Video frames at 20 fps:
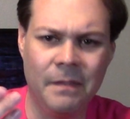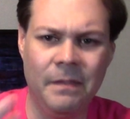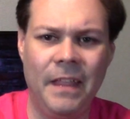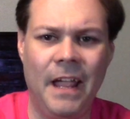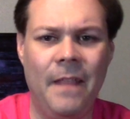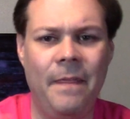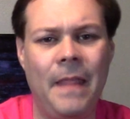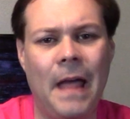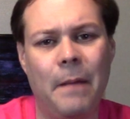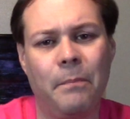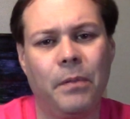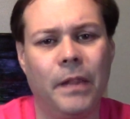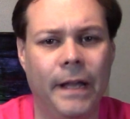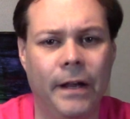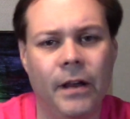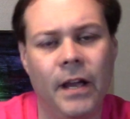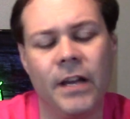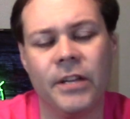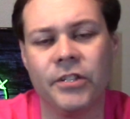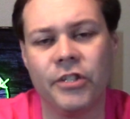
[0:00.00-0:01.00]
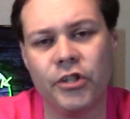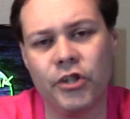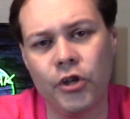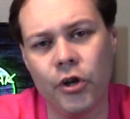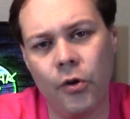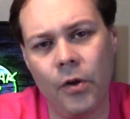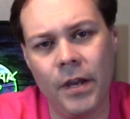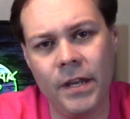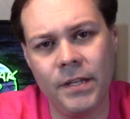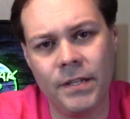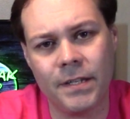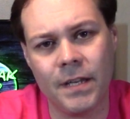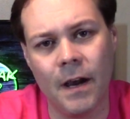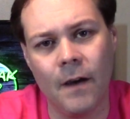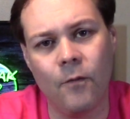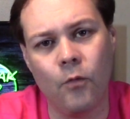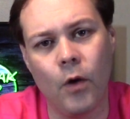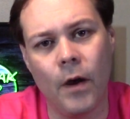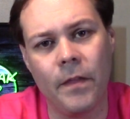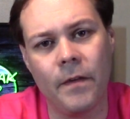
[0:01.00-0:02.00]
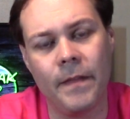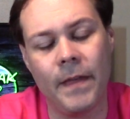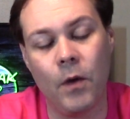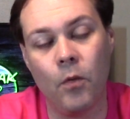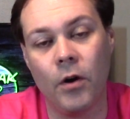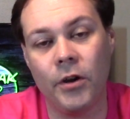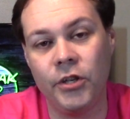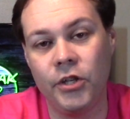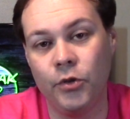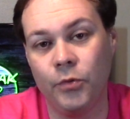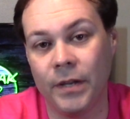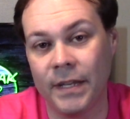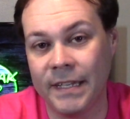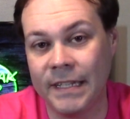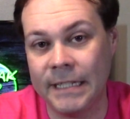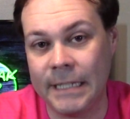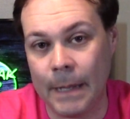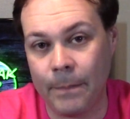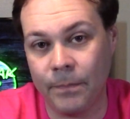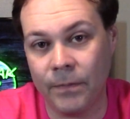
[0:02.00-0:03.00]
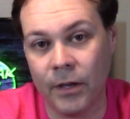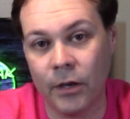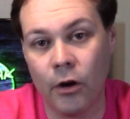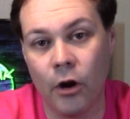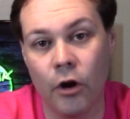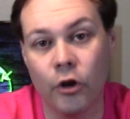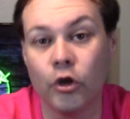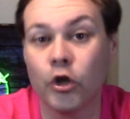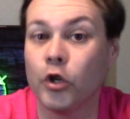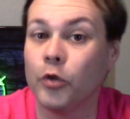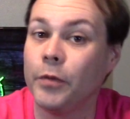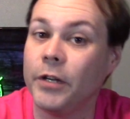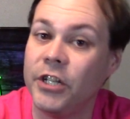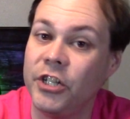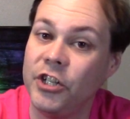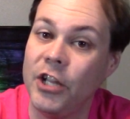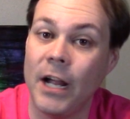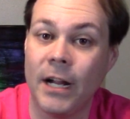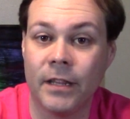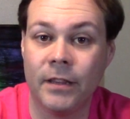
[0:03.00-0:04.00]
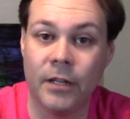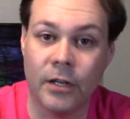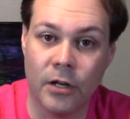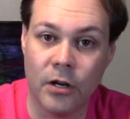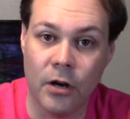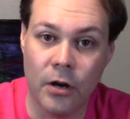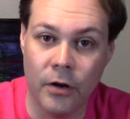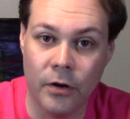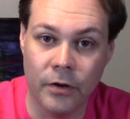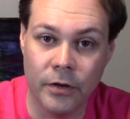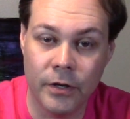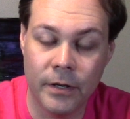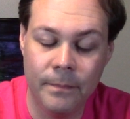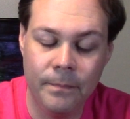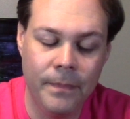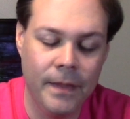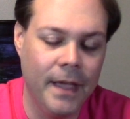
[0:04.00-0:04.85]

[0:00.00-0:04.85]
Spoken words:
Then that player has a choice of whether they want to accept the card or reject the card.